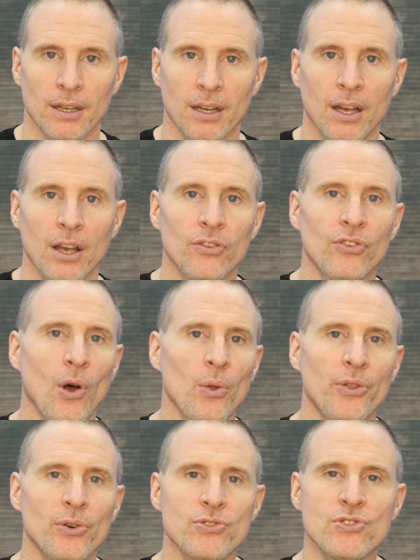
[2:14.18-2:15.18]
So
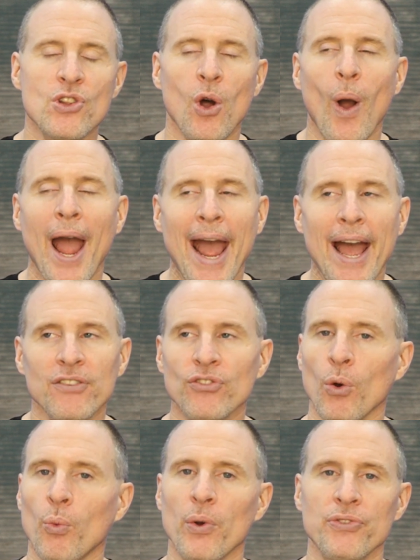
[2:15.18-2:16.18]
there's no
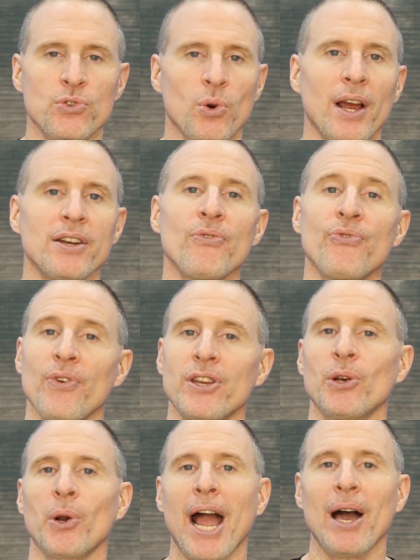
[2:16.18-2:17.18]
hassle with trying to
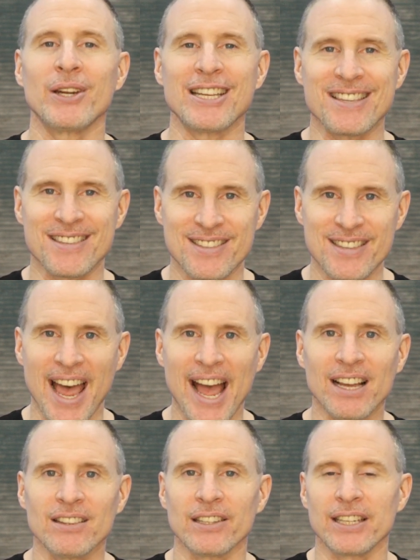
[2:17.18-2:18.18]
figure out
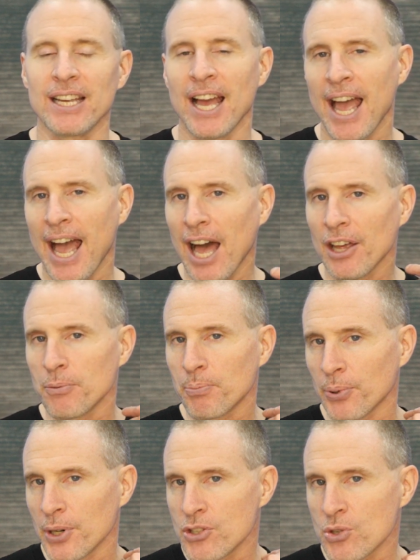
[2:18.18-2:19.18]
exactly how to
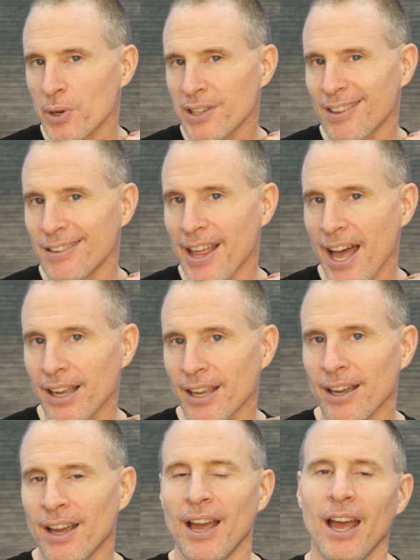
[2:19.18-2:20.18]
pre-treat the neck
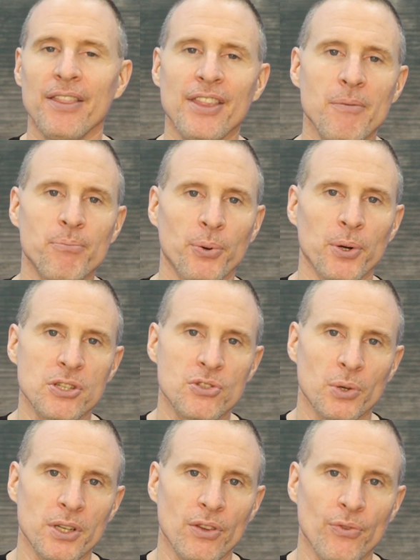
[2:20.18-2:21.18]
and then
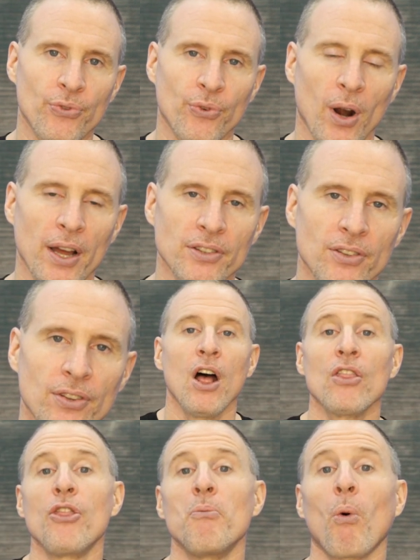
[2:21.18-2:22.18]
pre-treat the front.
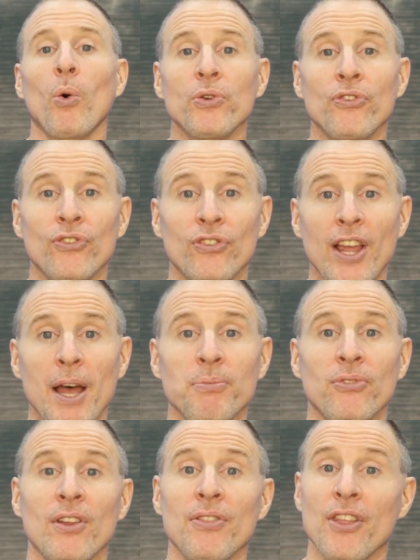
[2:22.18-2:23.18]
The more
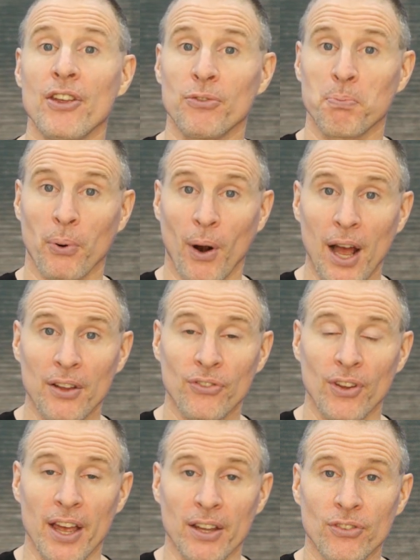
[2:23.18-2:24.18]
steps in this
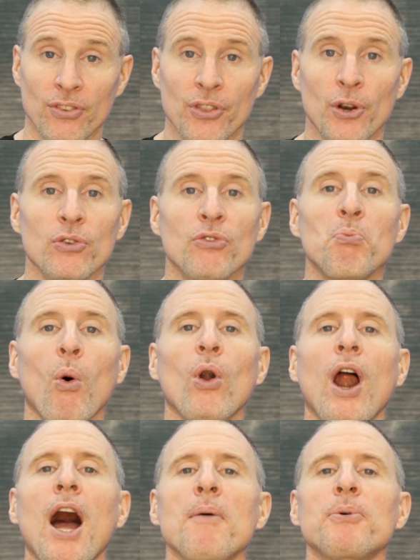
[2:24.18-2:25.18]
process, there's more
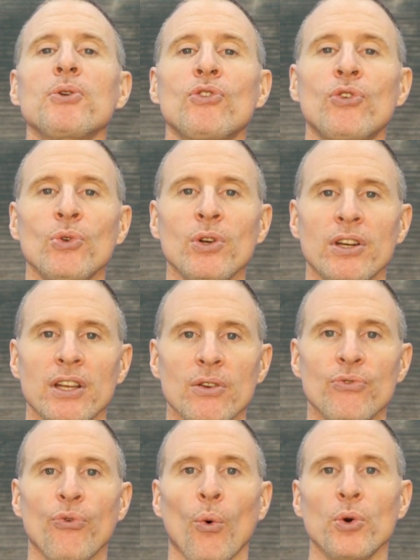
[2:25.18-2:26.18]
opportunity
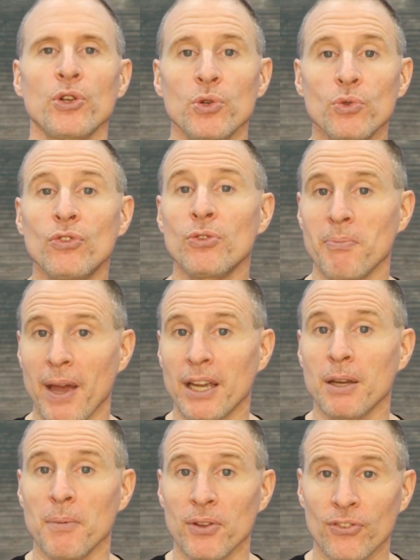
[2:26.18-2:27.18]
for you to make
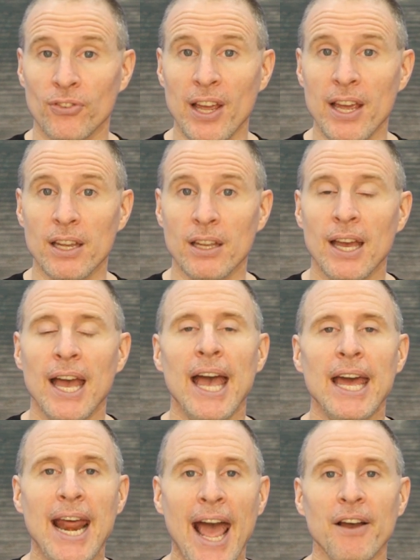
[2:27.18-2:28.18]
a mistake
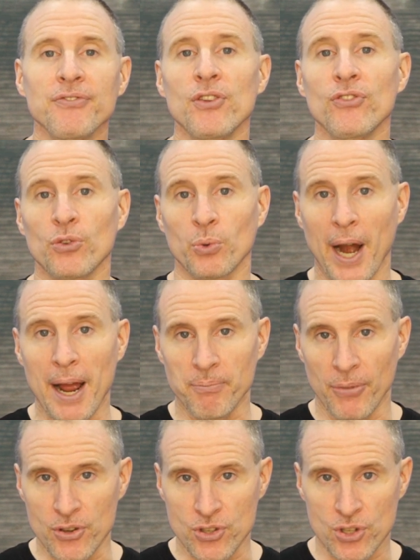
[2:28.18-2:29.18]
and have to scrap
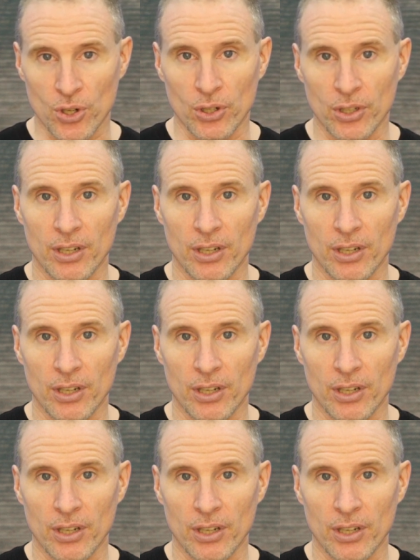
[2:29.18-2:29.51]
the shirt,